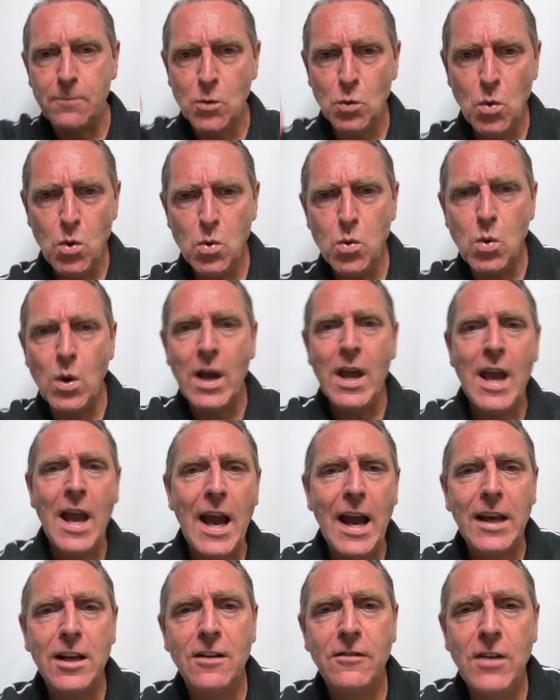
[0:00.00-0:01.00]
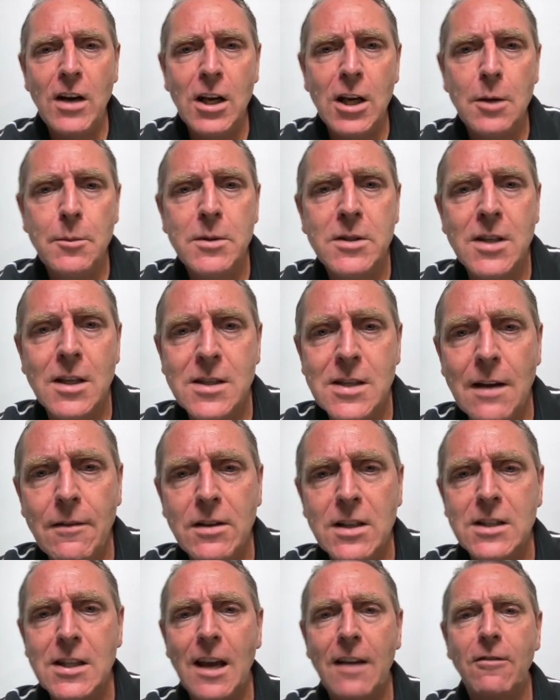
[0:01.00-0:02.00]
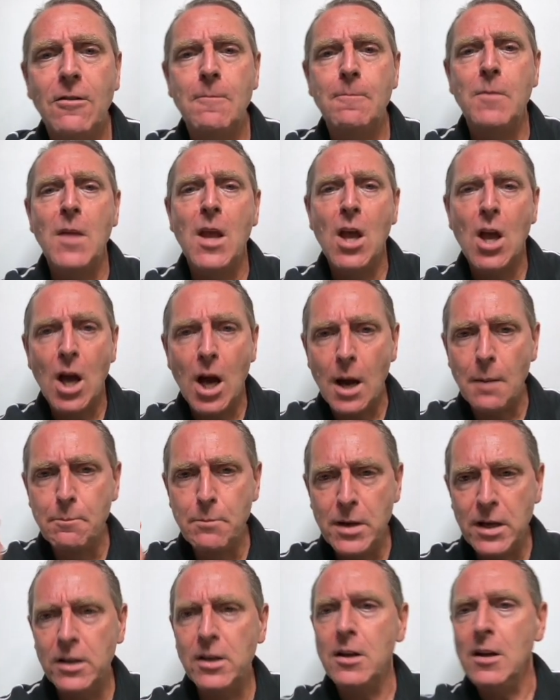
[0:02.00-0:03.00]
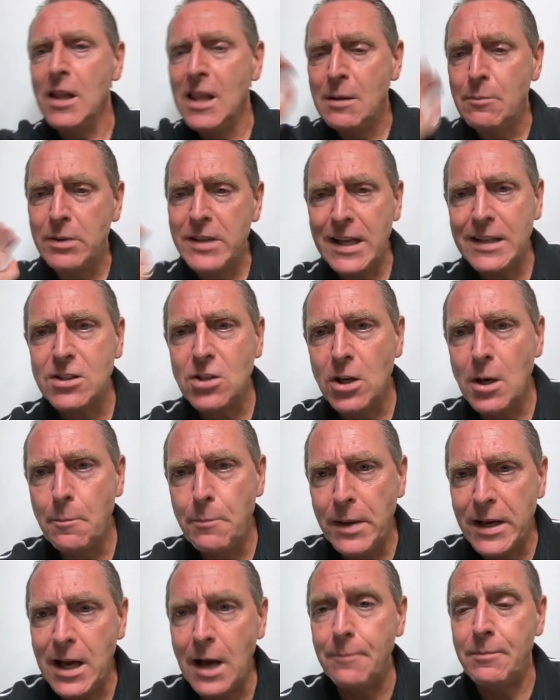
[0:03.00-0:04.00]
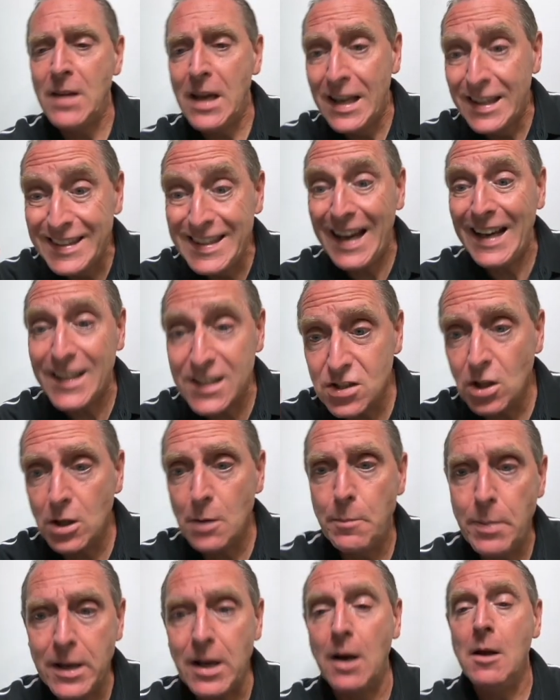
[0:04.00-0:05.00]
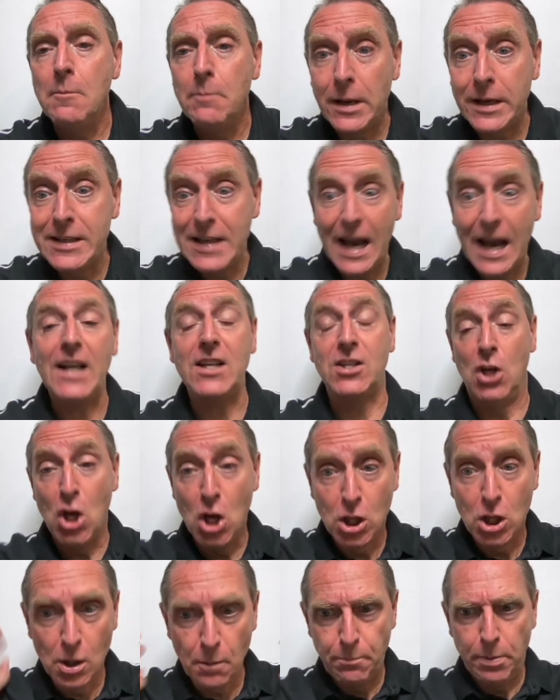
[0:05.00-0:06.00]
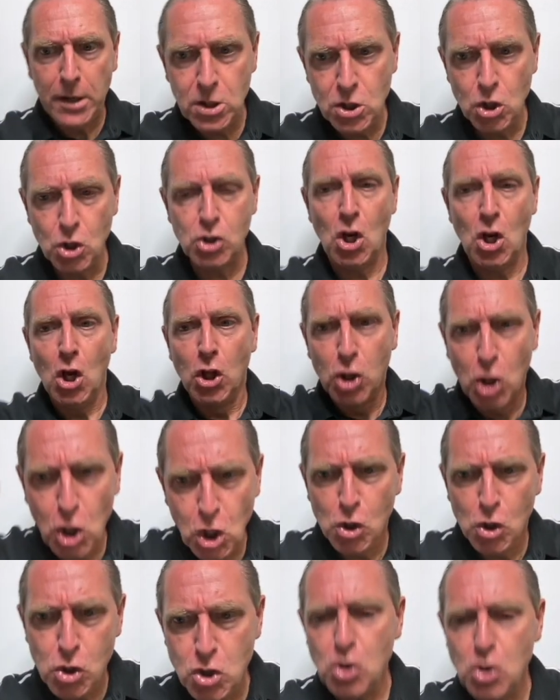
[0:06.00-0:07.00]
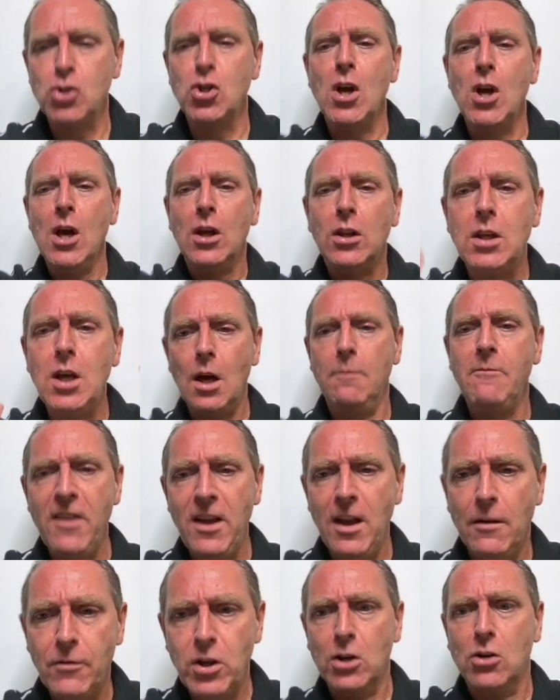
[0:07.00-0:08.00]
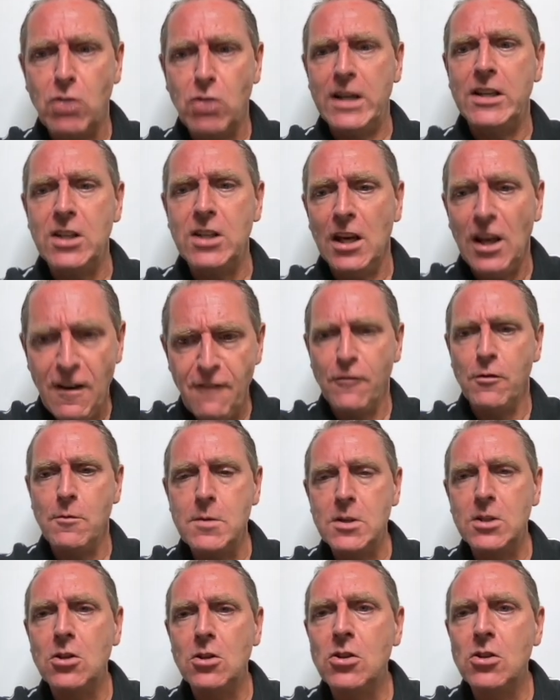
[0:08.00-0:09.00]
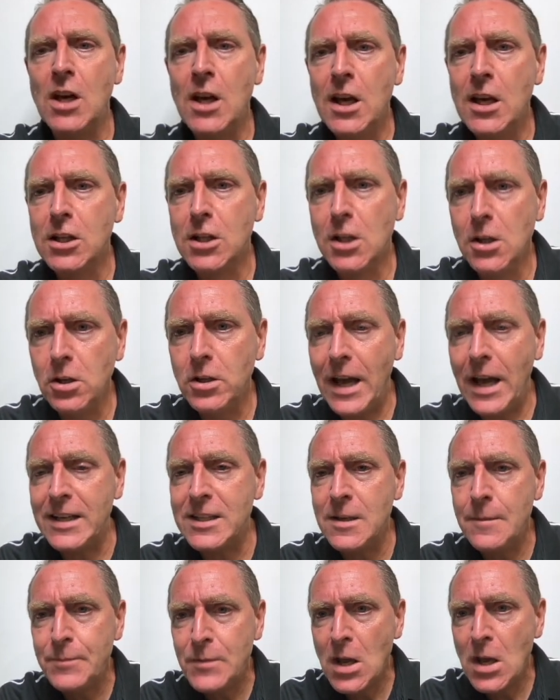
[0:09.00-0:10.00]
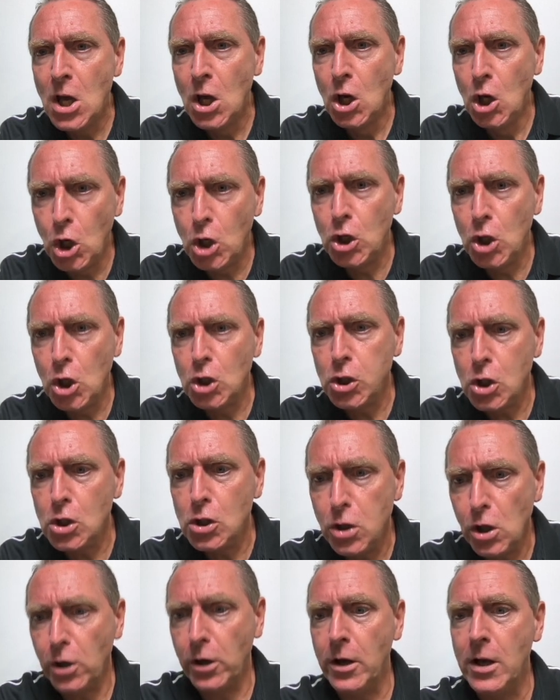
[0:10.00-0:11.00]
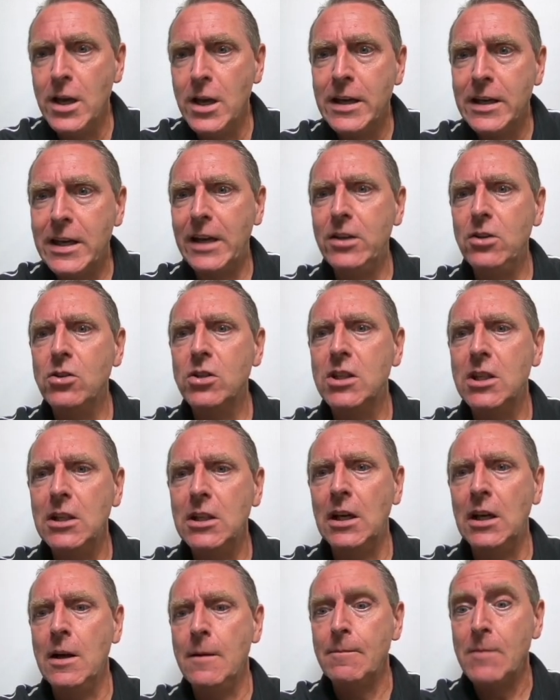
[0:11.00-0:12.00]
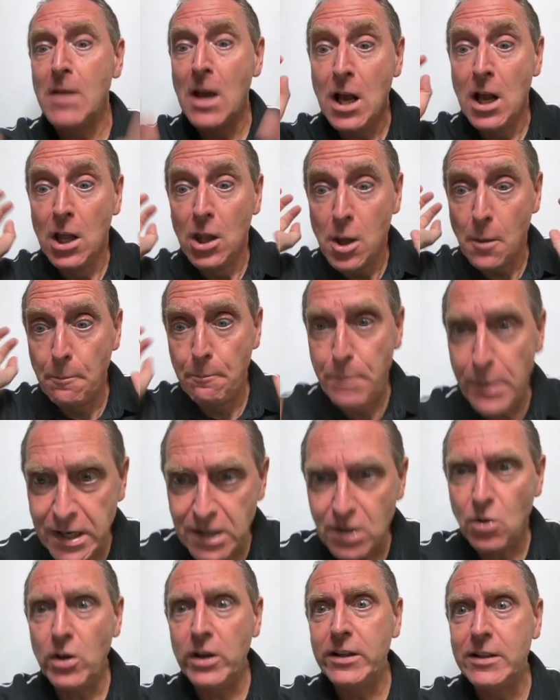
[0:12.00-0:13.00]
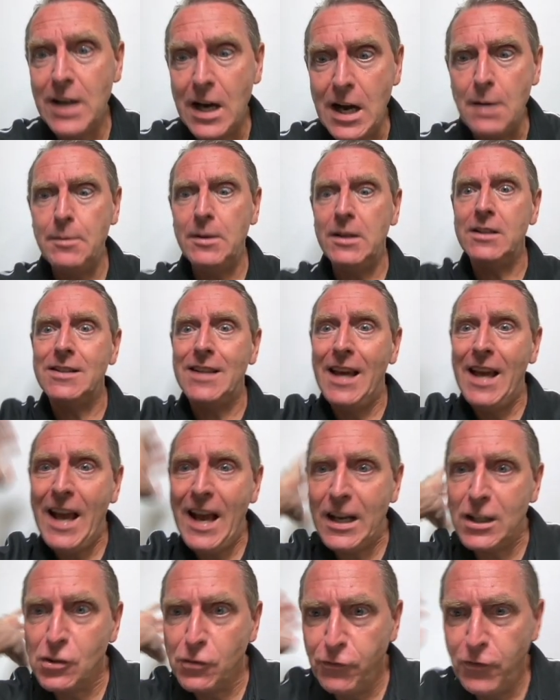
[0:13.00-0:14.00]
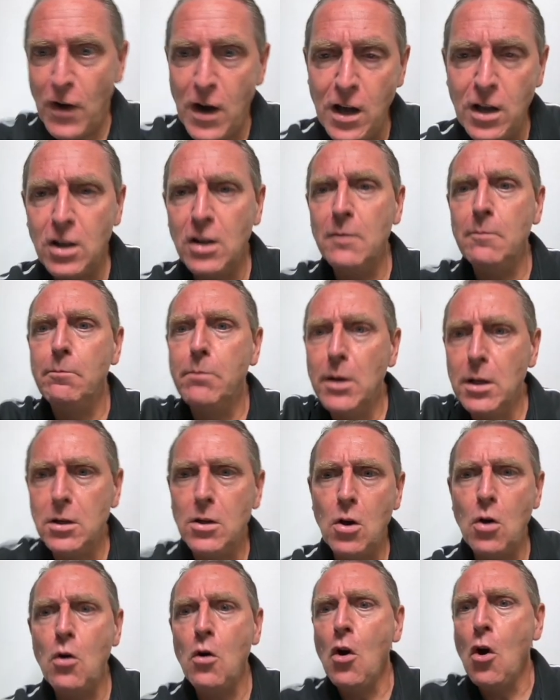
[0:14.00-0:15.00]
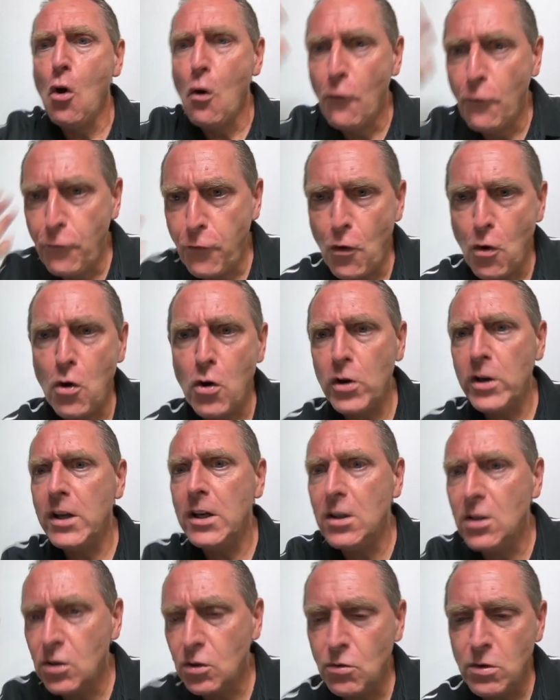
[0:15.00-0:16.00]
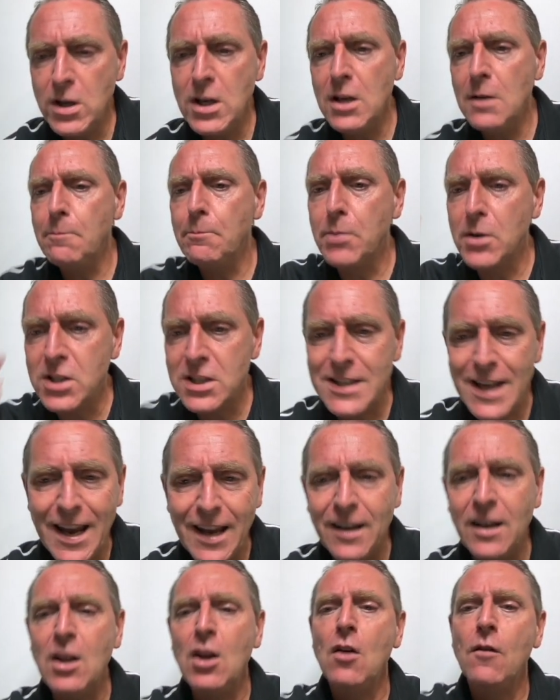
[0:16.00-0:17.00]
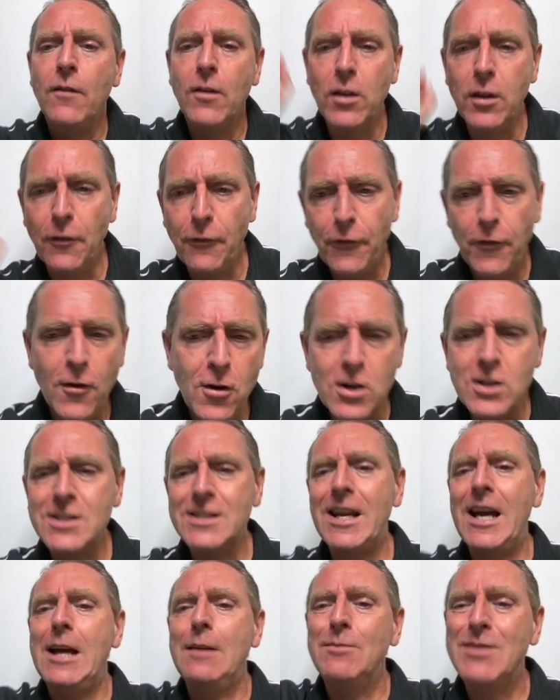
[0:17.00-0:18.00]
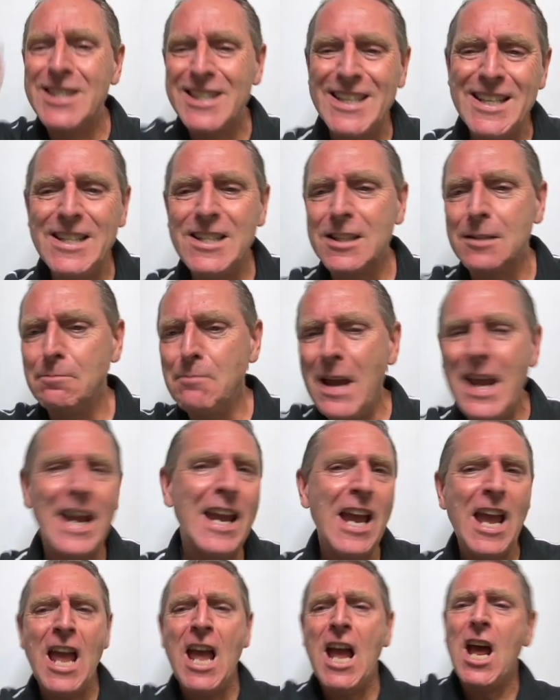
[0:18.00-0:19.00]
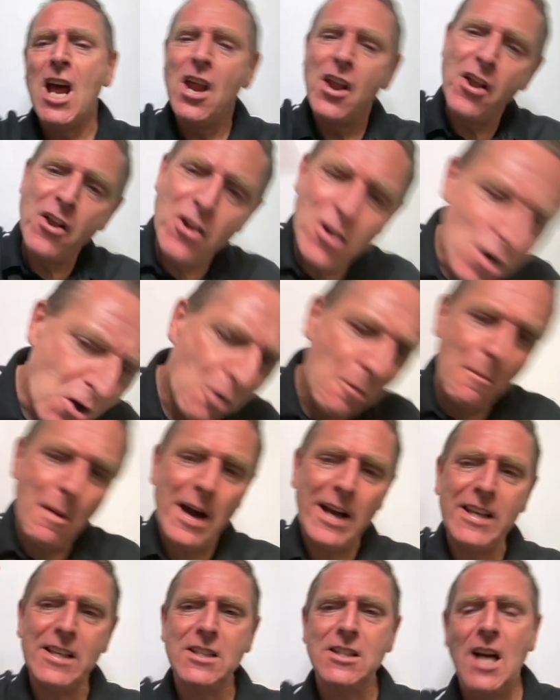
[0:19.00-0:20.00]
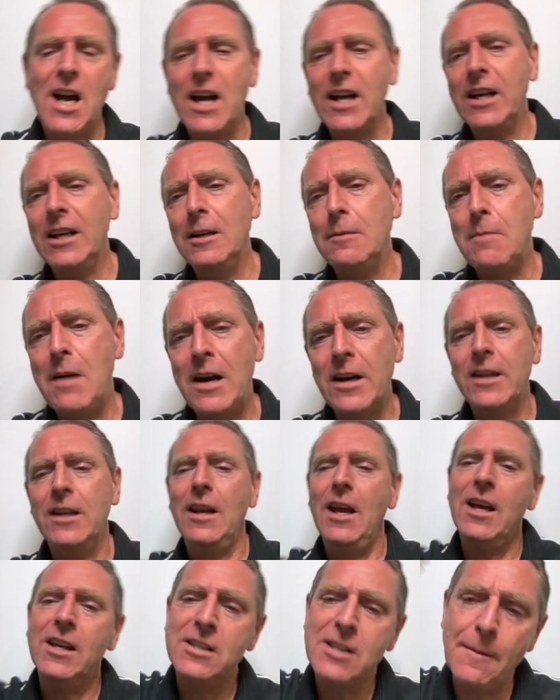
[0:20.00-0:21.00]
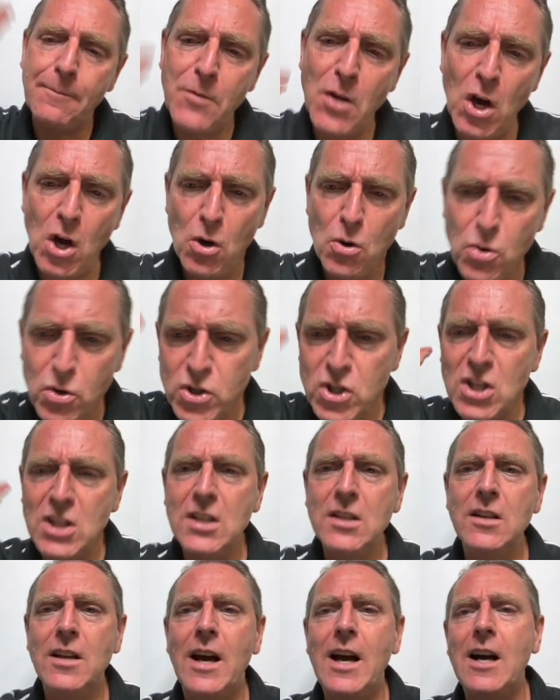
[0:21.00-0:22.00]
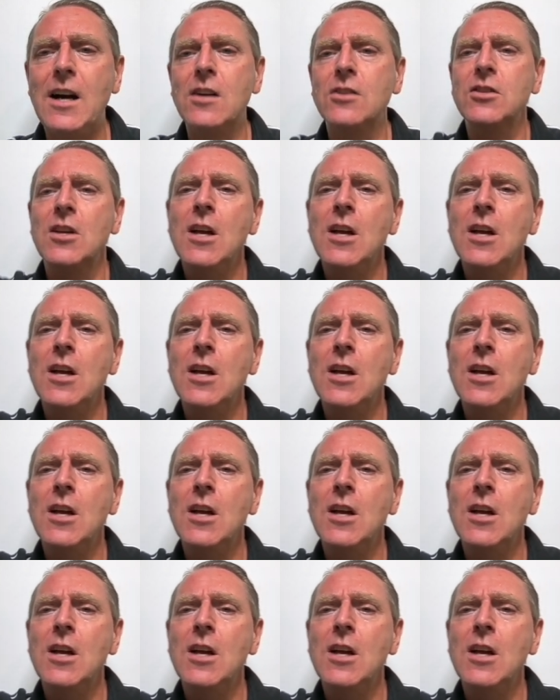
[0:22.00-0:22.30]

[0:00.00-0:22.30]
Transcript: Woo! And the volume is at 77 billion. But that's going to pick up. That is going to pick up. But guys, the big news, the huge news, the crazy infamous news is, look, guys, look. Can you see? The Bitcoin dominance has fallen below 43% for the first time since May. Nobody's talking about it except the OG in the house.